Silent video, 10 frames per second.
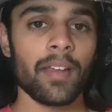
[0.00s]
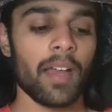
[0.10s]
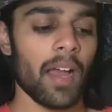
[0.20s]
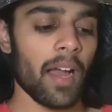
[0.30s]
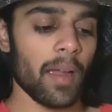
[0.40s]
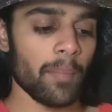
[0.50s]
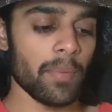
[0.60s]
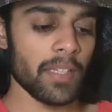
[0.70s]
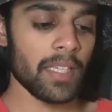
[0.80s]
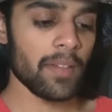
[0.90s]
I
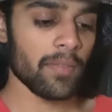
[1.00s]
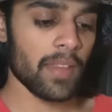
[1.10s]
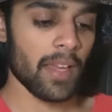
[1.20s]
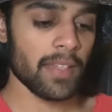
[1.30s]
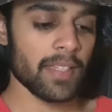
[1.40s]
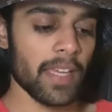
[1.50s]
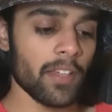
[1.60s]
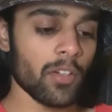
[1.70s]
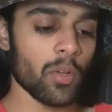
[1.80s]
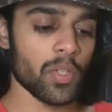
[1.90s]
believe that taking
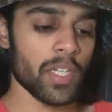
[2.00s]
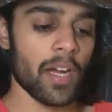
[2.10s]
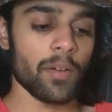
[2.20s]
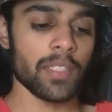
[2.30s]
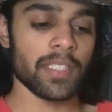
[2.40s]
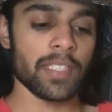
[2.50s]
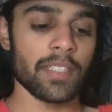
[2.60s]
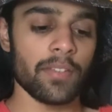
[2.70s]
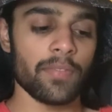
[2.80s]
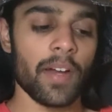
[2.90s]
cold showers is
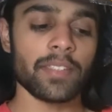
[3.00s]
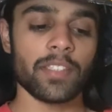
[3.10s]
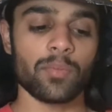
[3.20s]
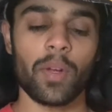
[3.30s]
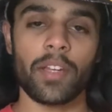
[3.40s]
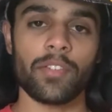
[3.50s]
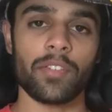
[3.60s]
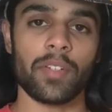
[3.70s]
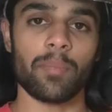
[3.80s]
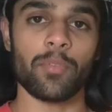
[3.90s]
the fastest way to
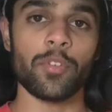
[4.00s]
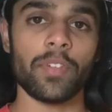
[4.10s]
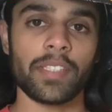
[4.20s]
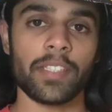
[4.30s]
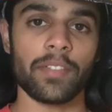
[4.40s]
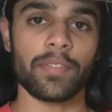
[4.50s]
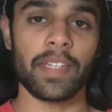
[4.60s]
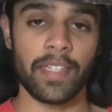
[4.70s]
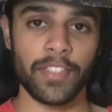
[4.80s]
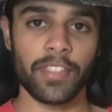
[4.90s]
improve yourself
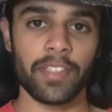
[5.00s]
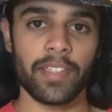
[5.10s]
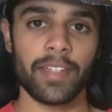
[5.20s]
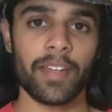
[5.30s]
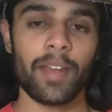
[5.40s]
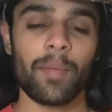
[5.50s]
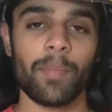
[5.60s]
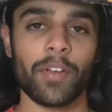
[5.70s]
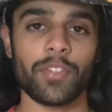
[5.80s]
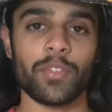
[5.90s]
initially because you